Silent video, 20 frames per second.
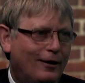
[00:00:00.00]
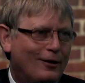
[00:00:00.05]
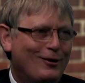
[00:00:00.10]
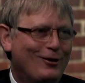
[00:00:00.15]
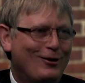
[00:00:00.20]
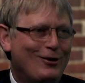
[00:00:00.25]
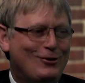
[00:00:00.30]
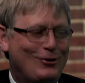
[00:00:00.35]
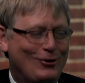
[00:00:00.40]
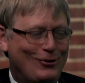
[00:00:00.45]

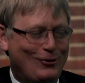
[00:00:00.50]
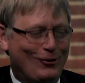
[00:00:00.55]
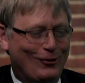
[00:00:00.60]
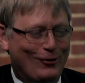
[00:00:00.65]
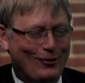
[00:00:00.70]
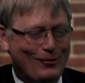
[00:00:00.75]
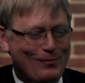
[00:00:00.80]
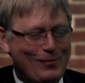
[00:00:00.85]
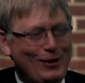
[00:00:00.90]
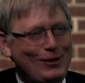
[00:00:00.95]
this is
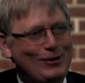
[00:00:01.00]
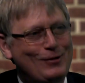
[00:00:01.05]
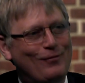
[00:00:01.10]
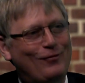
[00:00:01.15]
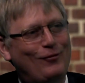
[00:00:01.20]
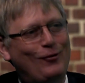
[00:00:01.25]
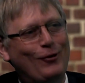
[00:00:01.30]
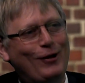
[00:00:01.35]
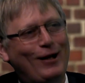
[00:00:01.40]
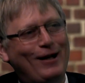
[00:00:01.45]
not the medium
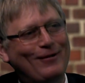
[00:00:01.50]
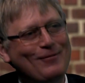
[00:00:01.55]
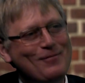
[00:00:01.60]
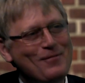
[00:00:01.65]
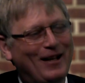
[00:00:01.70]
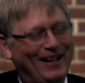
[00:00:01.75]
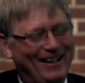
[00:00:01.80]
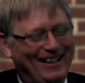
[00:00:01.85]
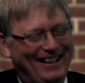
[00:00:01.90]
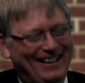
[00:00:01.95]
for
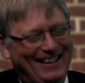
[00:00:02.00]
that.